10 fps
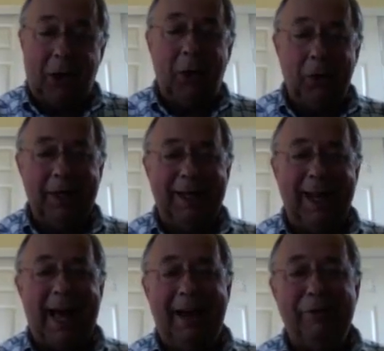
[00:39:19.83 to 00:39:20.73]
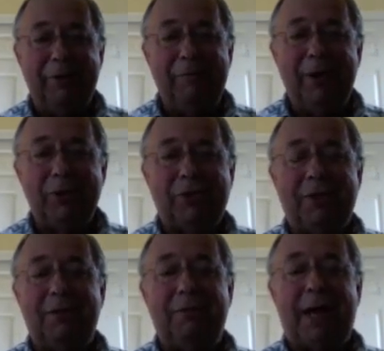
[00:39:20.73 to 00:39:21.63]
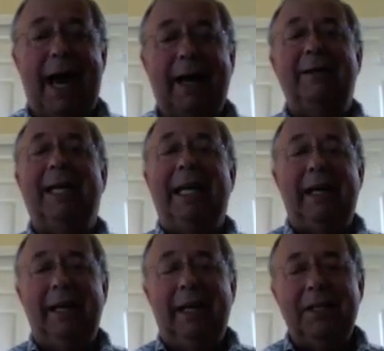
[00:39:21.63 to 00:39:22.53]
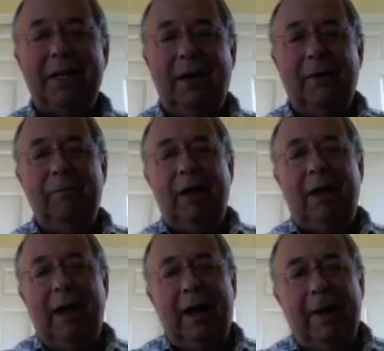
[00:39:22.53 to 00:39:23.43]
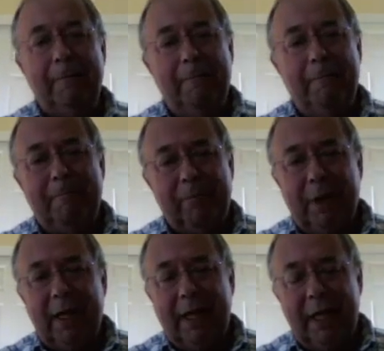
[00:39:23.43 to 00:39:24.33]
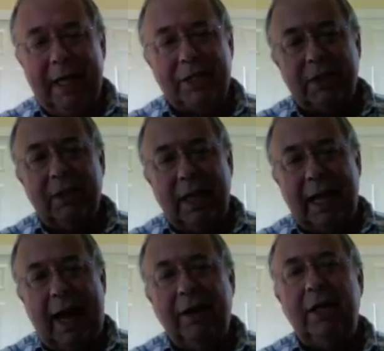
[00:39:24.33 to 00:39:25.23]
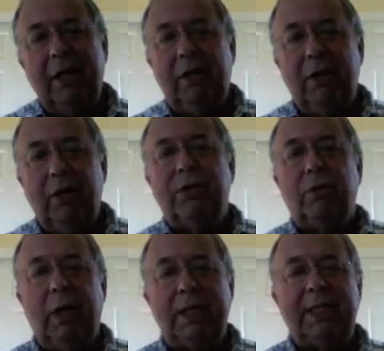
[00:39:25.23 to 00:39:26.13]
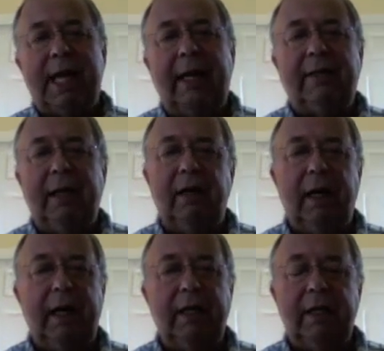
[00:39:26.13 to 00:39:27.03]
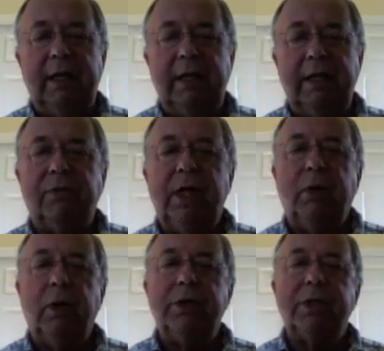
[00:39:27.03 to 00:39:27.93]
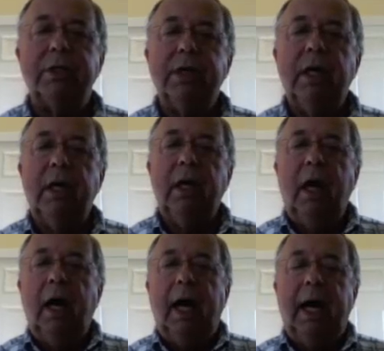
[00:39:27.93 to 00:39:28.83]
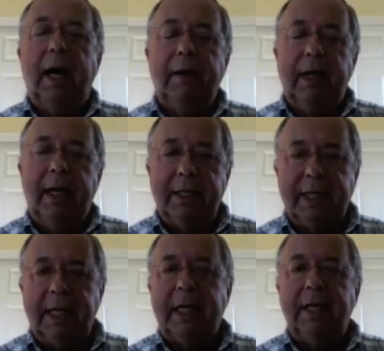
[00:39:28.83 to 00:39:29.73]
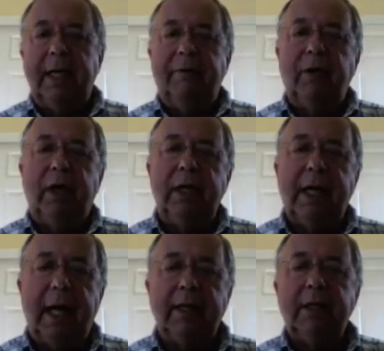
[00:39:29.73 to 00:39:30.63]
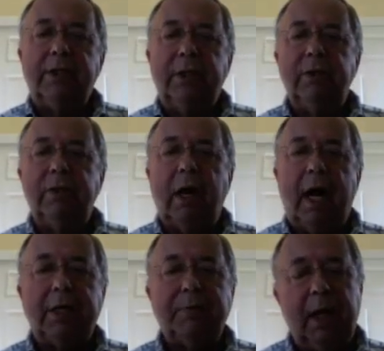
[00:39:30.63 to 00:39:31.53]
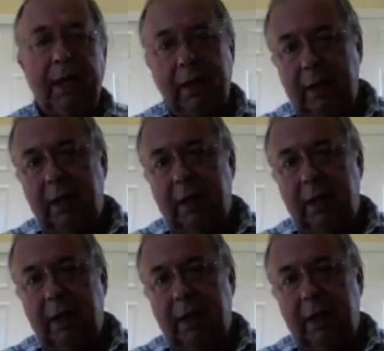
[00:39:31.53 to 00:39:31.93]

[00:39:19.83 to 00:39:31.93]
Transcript: goal in life of most of the faculty. So uh, it's how do you use what's out there in these free courses? Uh, and as I said, if you can cut the students' cost by